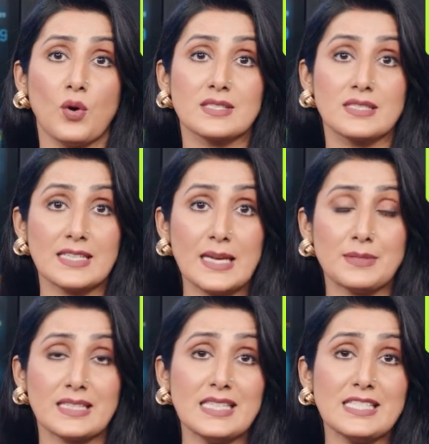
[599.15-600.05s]
was
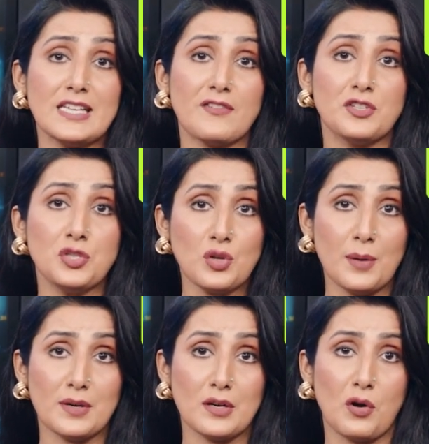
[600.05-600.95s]
named ETF
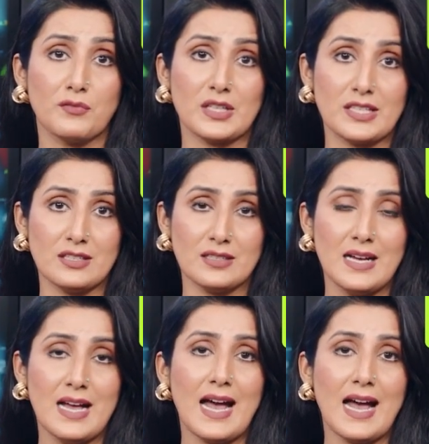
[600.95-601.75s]
Newcomer of the Year